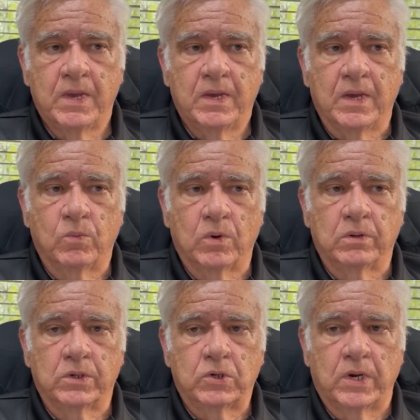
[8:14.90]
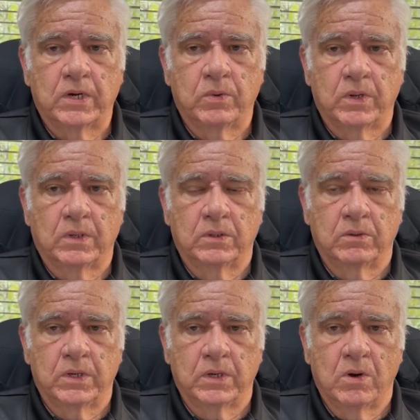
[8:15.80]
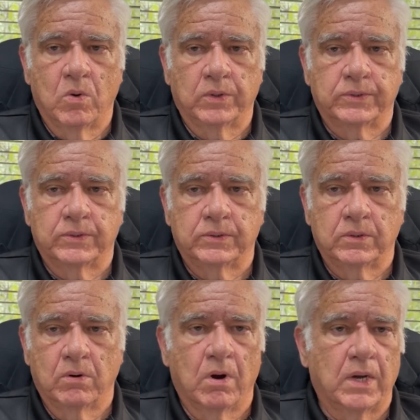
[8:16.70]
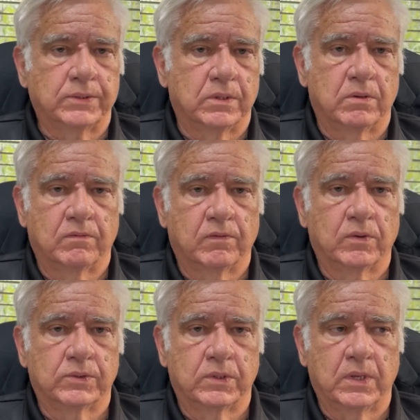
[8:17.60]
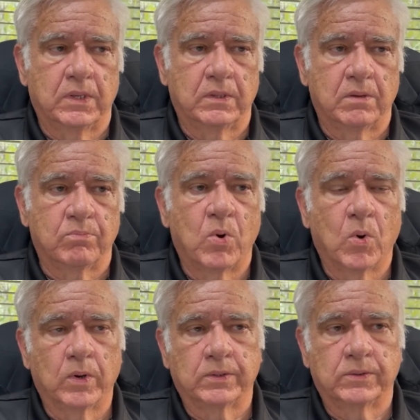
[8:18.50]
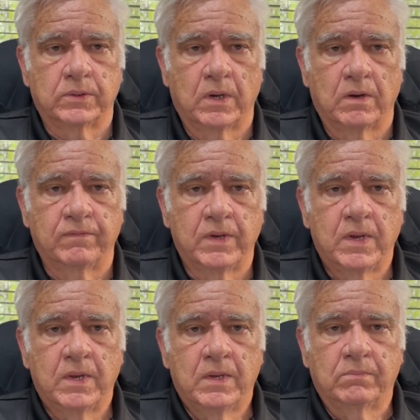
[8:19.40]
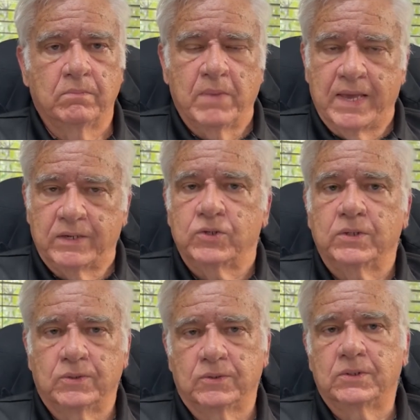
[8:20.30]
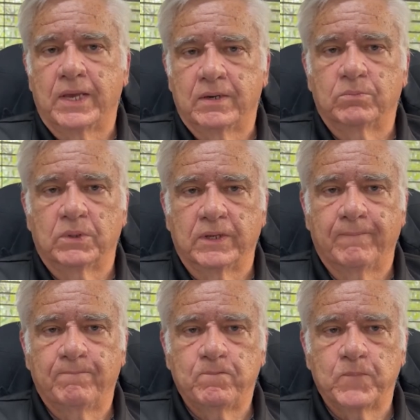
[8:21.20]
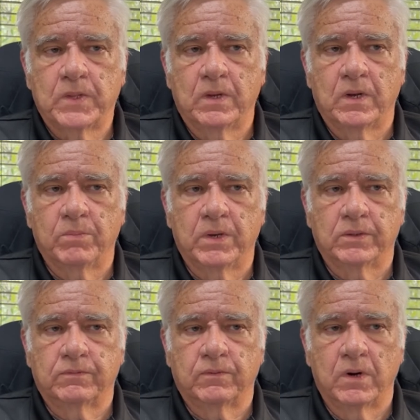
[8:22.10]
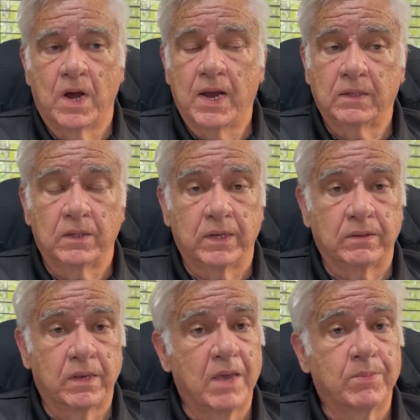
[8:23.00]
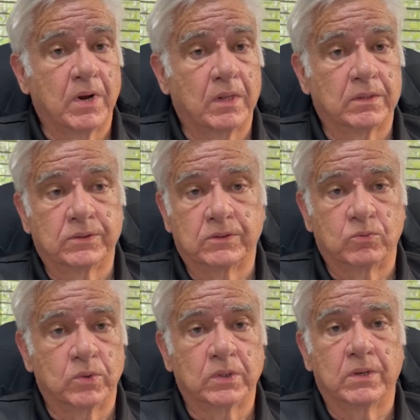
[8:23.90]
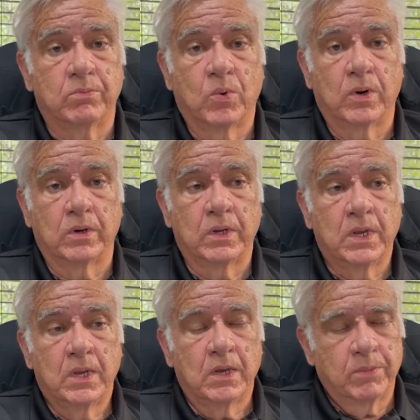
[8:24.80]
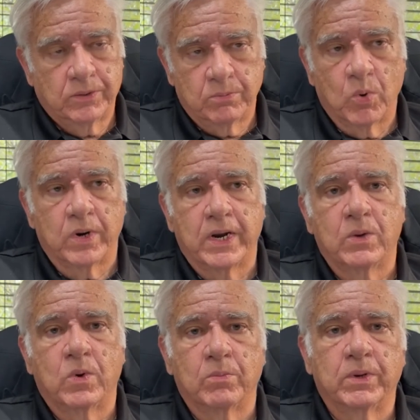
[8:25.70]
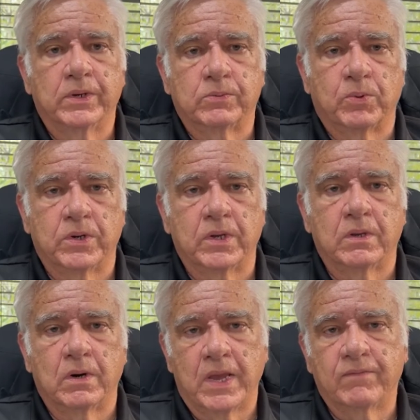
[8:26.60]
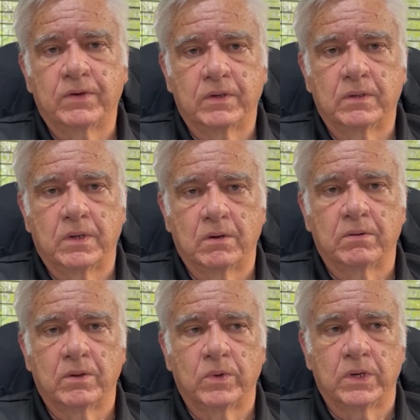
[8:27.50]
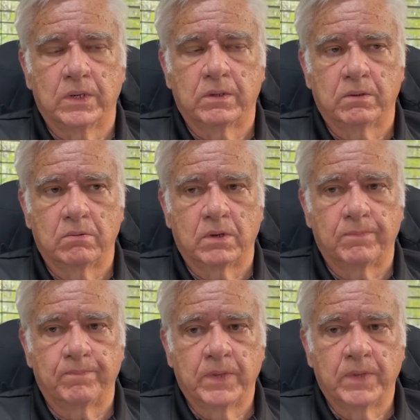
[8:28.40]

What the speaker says: And we're going to try to include in courses across the university the importance of managing sustainably. Because for an island like the Cayman Islands, it's really important. I mean, it's important anywhere, but it's particularly evident here that we need to